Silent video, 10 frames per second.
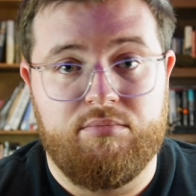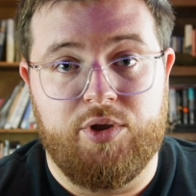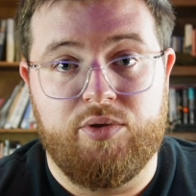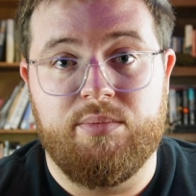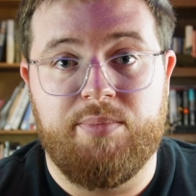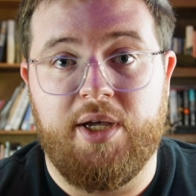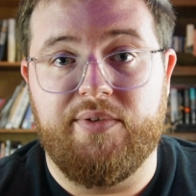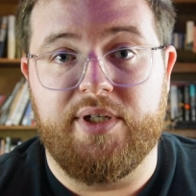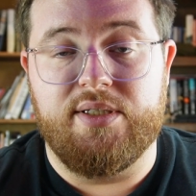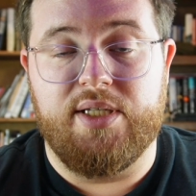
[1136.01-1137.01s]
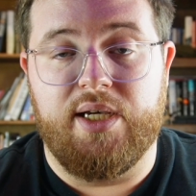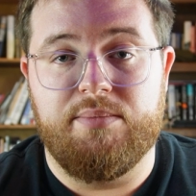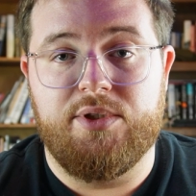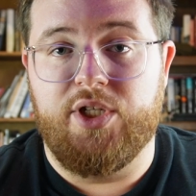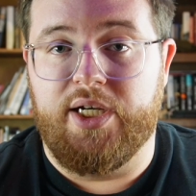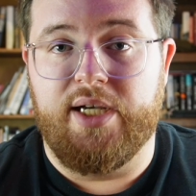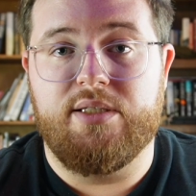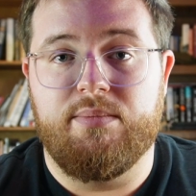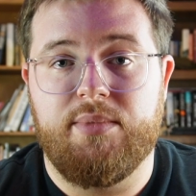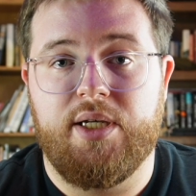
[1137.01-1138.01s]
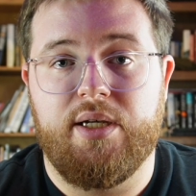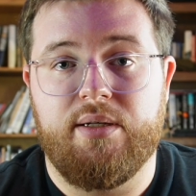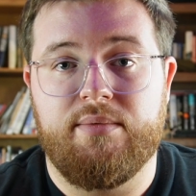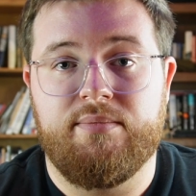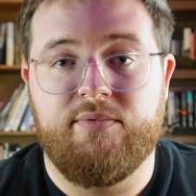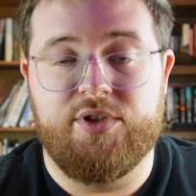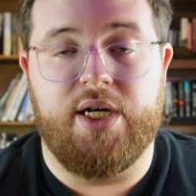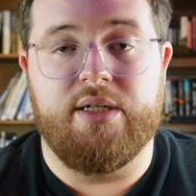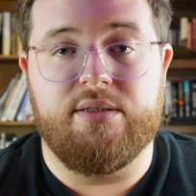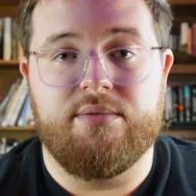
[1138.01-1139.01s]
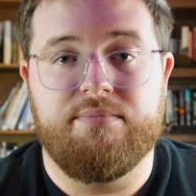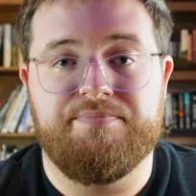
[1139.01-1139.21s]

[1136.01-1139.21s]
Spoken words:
do some pelvic exams, check out some vaginas.